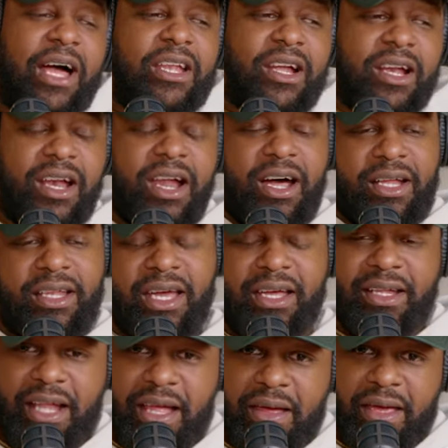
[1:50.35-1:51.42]
No.
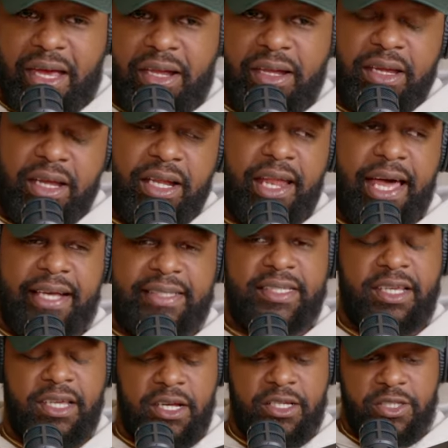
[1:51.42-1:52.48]
That in the last
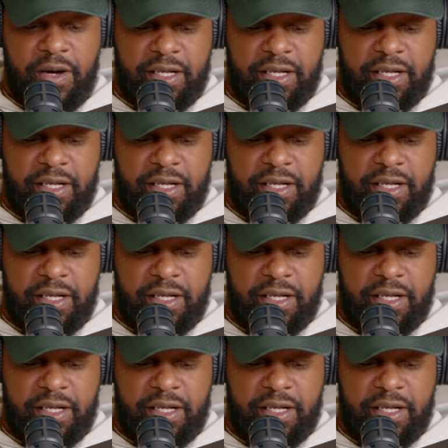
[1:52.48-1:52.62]
10 years though,